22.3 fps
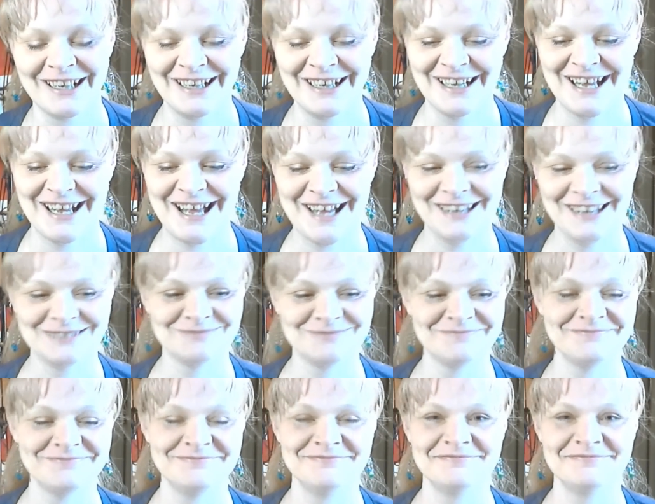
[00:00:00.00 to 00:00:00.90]

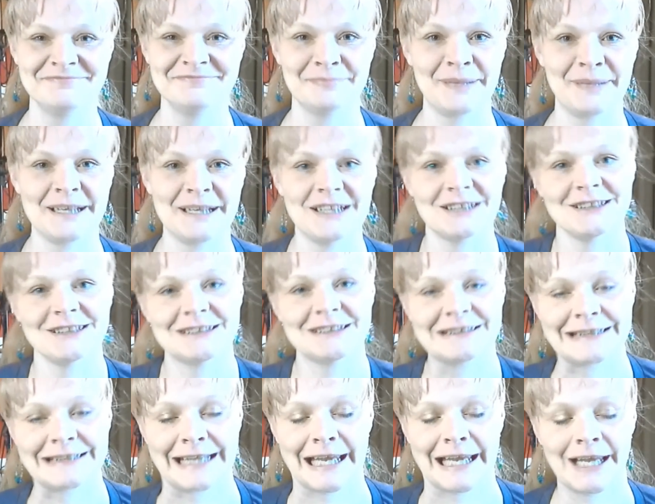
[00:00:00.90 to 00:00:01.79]
But
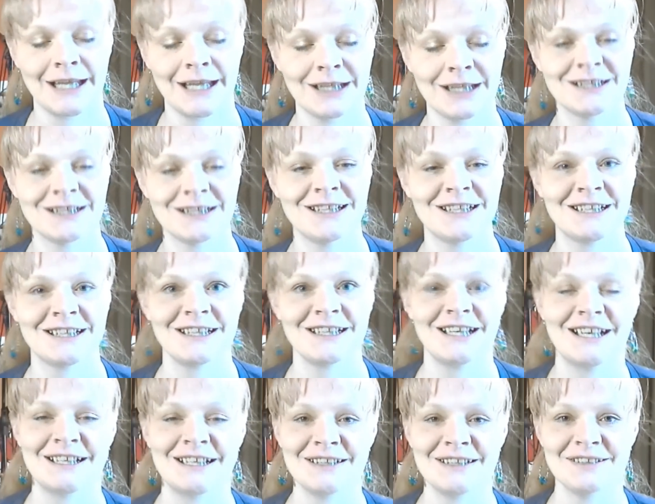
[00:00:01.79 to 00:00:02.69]

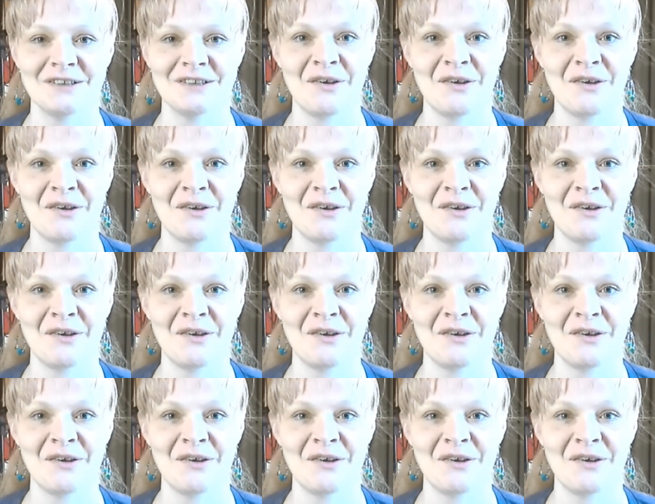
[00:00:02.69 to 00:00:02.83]
yeah.